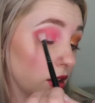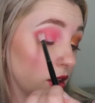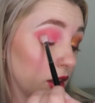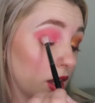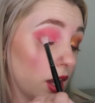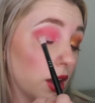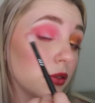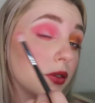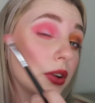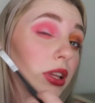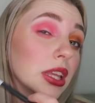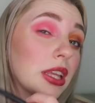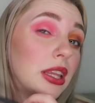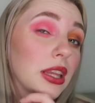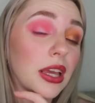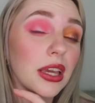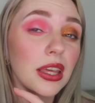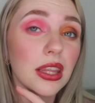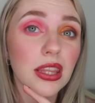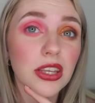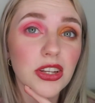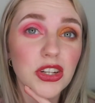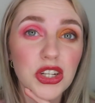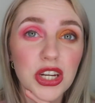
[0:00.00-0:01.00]
I really
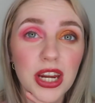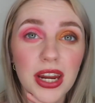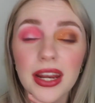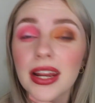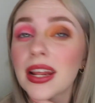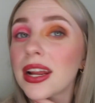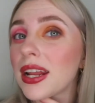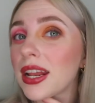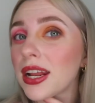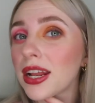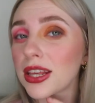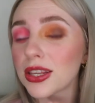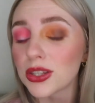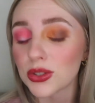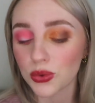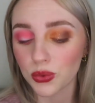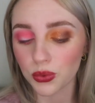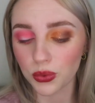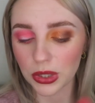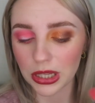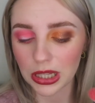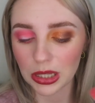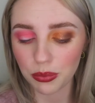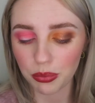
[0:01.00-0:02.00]
like this shade and it is
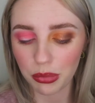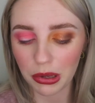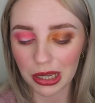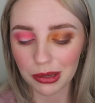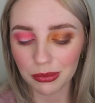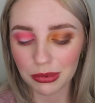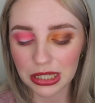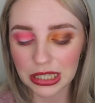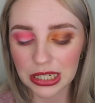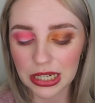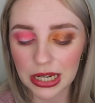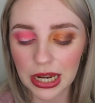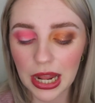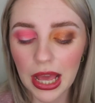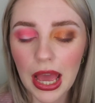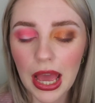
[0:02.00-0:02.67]
really pigmented.